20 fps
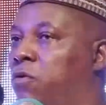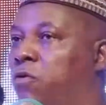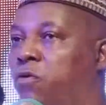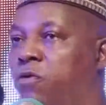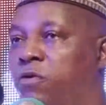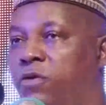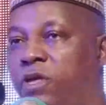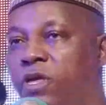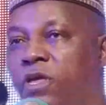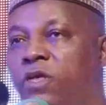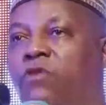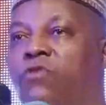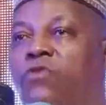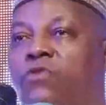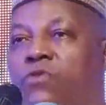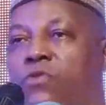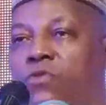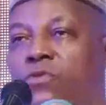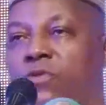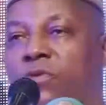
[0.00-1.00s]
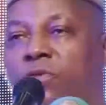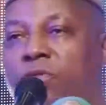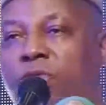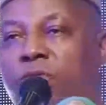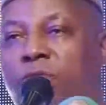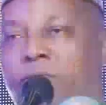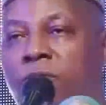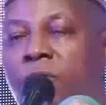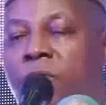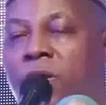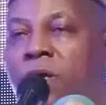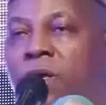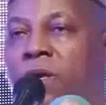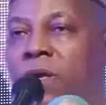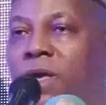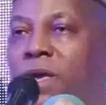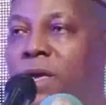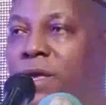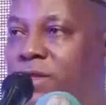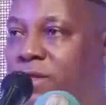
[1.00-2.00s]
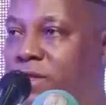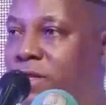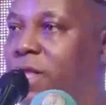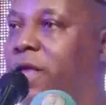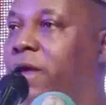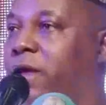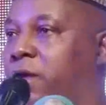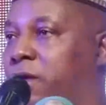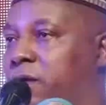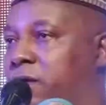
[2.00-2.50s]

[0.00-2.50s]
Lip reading: on the issues at stake.